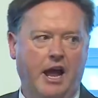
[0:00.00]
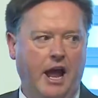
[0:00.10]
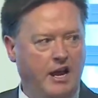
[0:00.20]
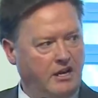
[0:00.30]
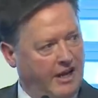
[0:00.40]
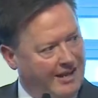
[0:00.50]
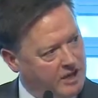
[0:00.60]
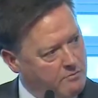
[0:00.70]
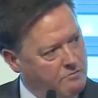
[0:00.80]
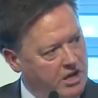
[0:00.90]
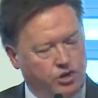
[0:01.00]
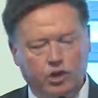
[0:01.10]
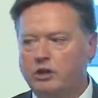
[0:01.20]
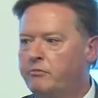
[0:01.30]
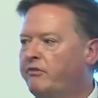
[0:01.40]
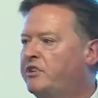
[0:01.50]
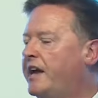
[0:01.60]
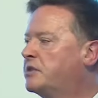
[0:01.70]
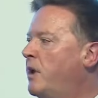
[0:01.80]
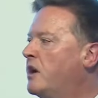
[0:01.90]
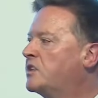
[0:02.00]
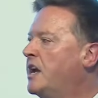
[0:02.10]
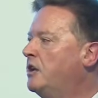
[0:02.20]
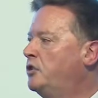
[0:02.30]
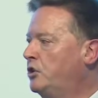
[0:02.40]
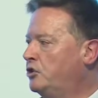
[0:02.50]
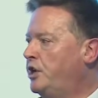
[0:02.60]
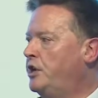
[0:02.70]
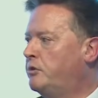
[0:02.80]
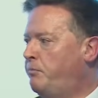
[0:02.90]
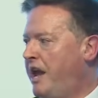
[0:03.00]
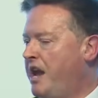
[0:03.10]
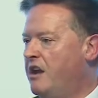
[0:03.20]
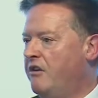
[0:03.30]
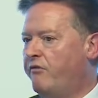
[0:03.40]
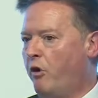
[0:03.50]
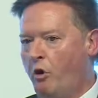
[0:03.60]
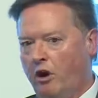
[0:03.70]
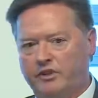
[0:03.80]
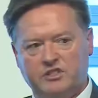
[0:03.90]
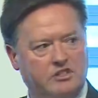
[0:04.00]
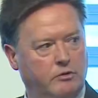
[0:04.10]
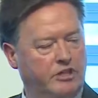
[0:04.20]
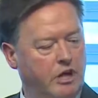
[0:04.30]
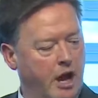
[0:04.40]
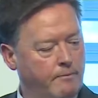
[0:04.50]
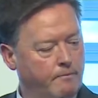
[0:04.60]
a diminishing number of taxpayers to continue to pay for all of us until we die.